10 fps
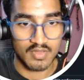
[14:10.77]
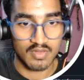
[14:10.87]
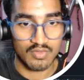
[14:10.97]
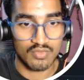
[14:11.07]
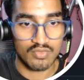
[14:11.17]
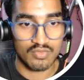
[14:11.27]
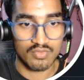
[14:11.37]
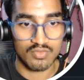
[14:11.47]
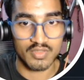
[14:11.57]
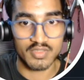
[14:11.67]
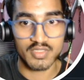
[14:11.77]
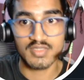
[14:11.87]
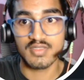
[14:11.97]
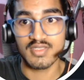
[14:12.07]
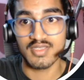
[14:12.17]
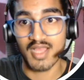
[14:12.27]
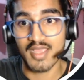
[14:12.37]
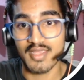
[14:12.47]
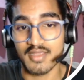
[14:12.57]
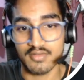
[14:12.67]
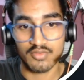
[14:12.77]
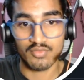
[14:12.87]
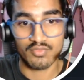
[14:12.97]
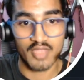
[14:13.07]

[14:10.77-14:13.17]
Oh, it is denying.